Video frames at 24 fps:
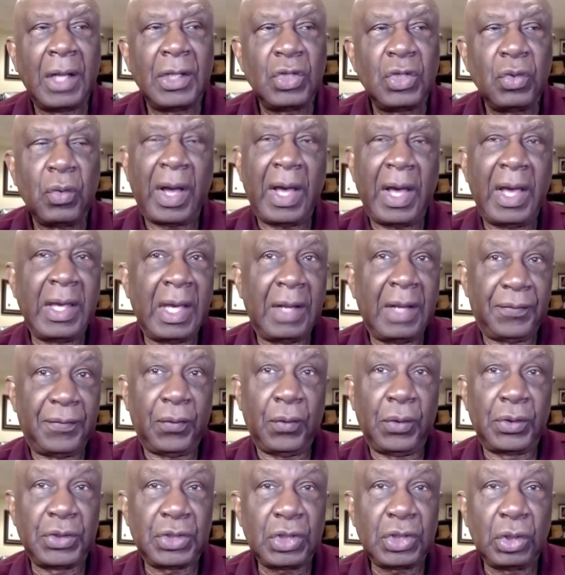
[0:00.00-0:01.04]
do I
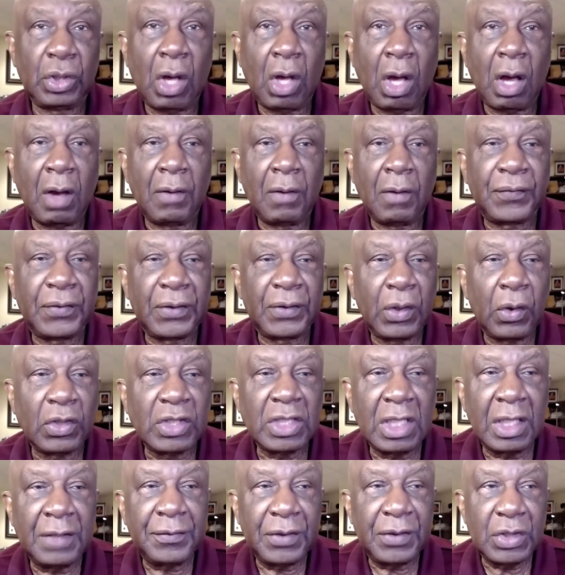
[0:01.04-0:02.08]
enforce the law for
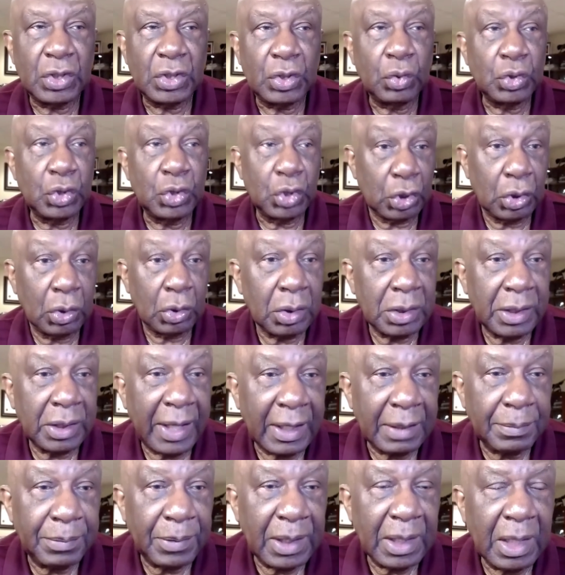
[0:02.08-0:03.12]
those individuals who just look
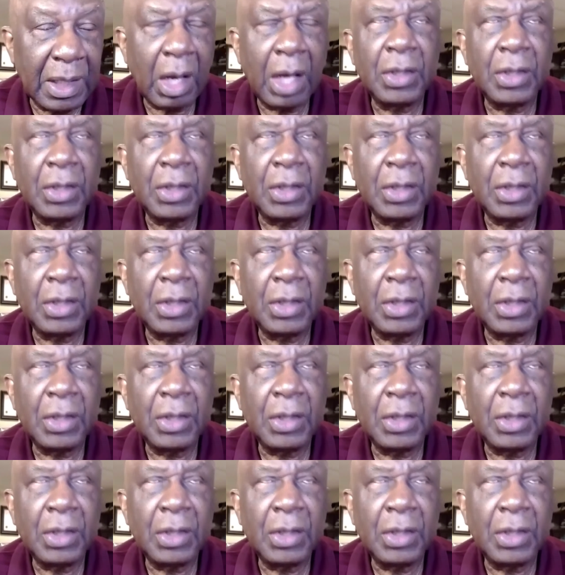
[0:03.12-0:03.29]
like me,